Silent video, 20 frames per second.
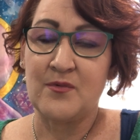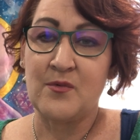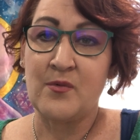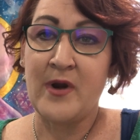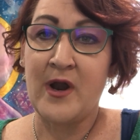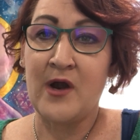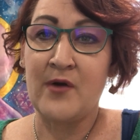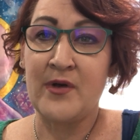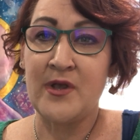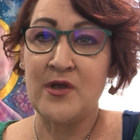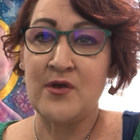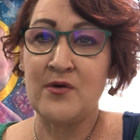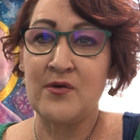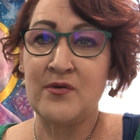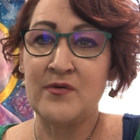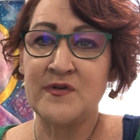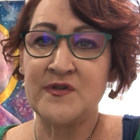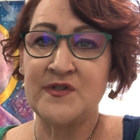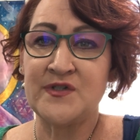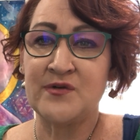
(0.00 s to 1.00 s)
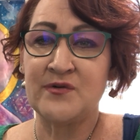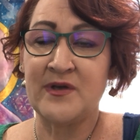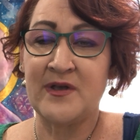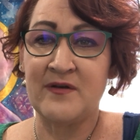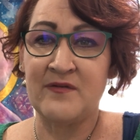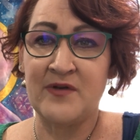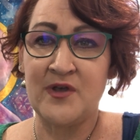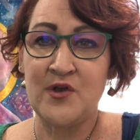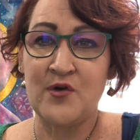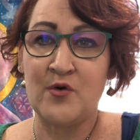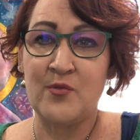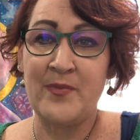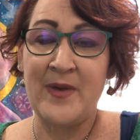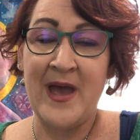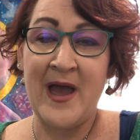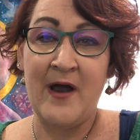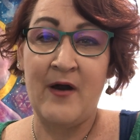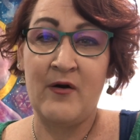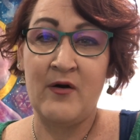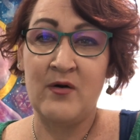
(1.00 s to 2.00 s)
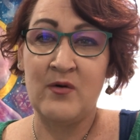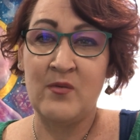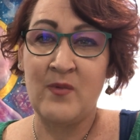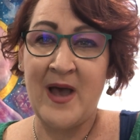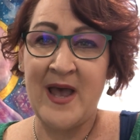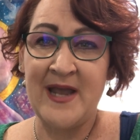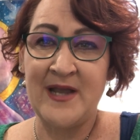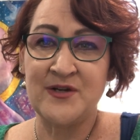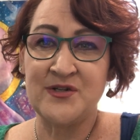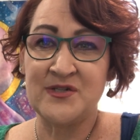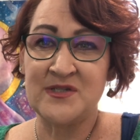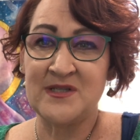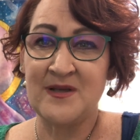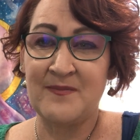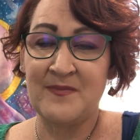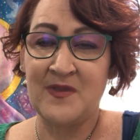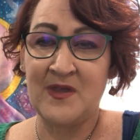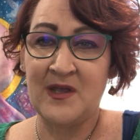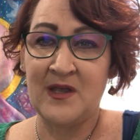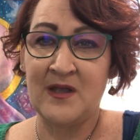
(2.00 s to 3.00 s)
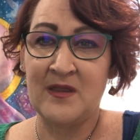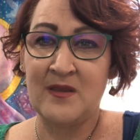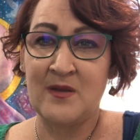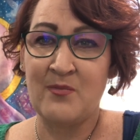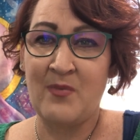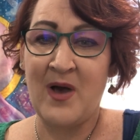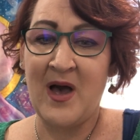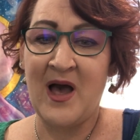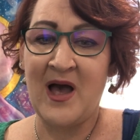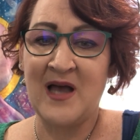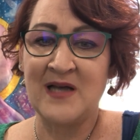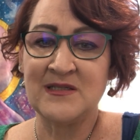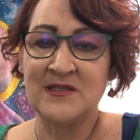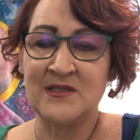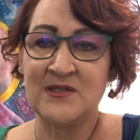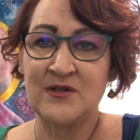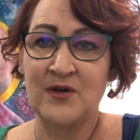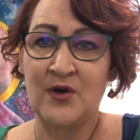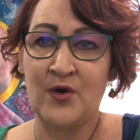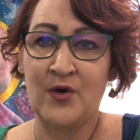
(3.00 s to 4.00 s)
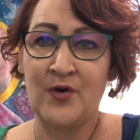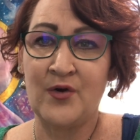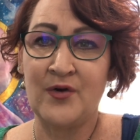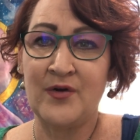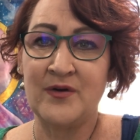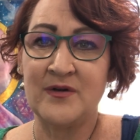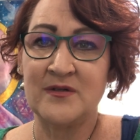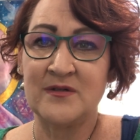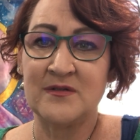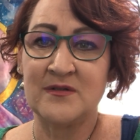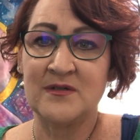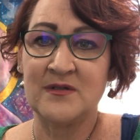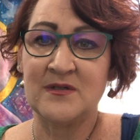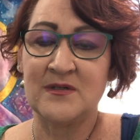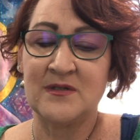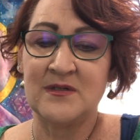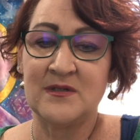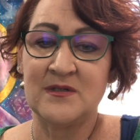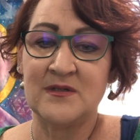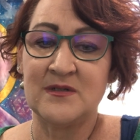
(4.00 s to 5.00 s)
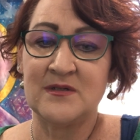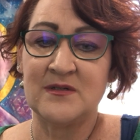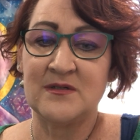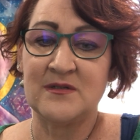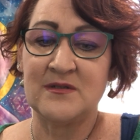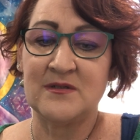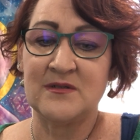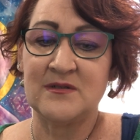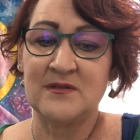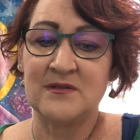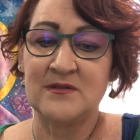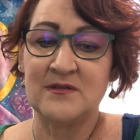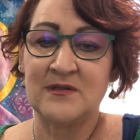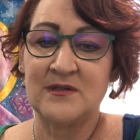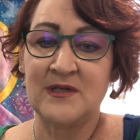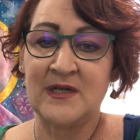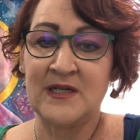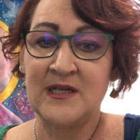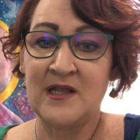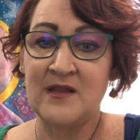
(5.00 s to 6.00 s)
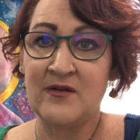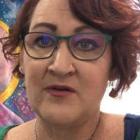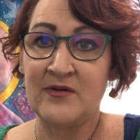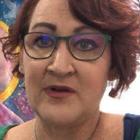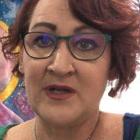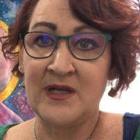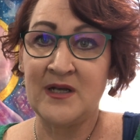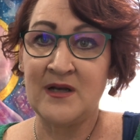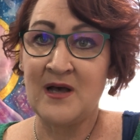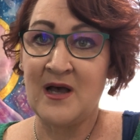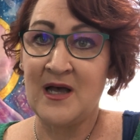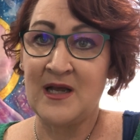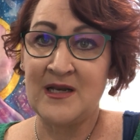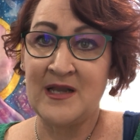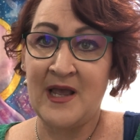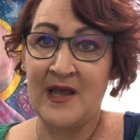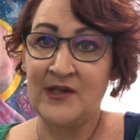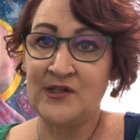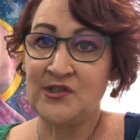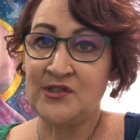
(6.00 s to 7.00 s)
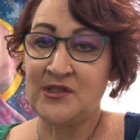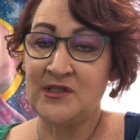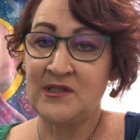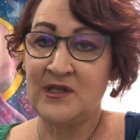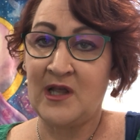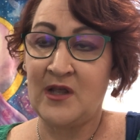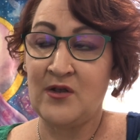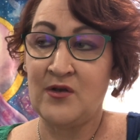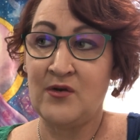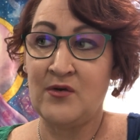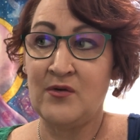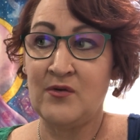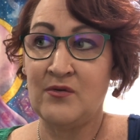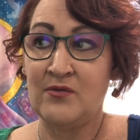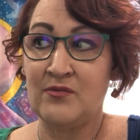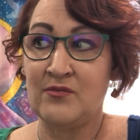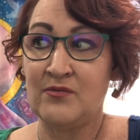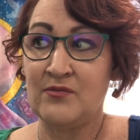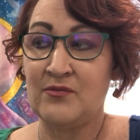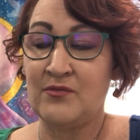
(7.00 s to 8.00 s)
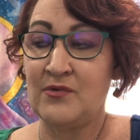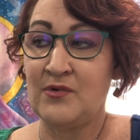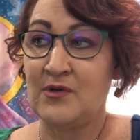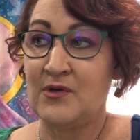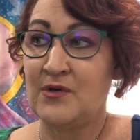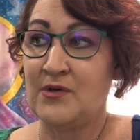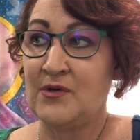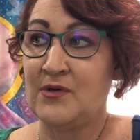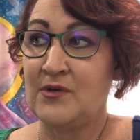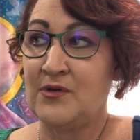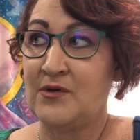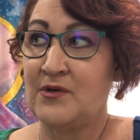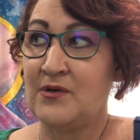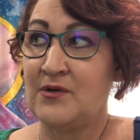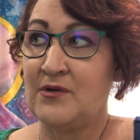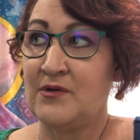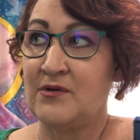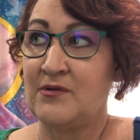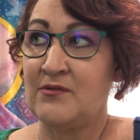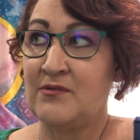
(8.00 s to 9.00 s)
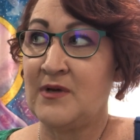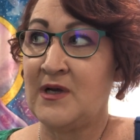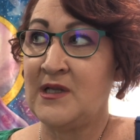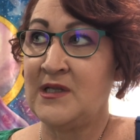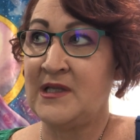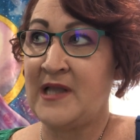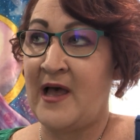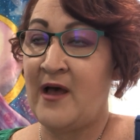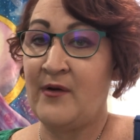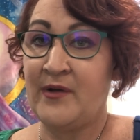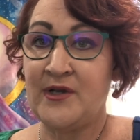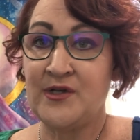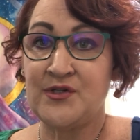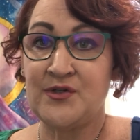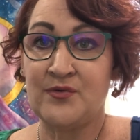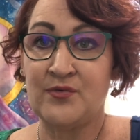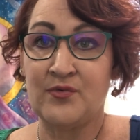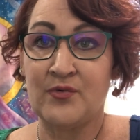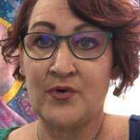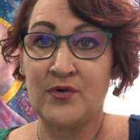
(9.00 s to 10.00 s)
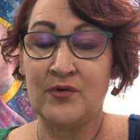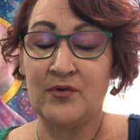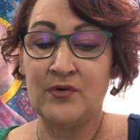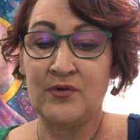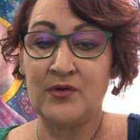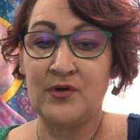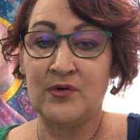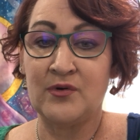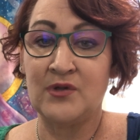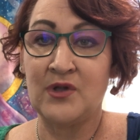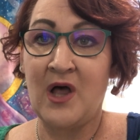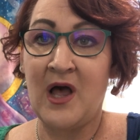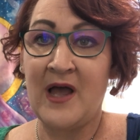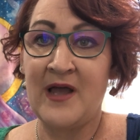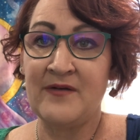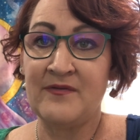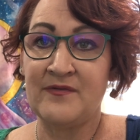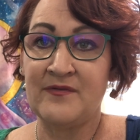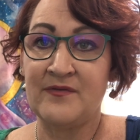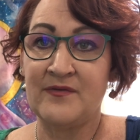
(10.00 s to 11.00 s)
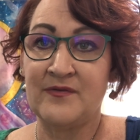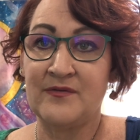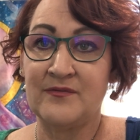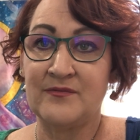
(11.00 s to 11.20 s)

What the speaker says: Where are you still giving your power away to something in the past, a hurt? Another incarnation that you are allowing to rule your life?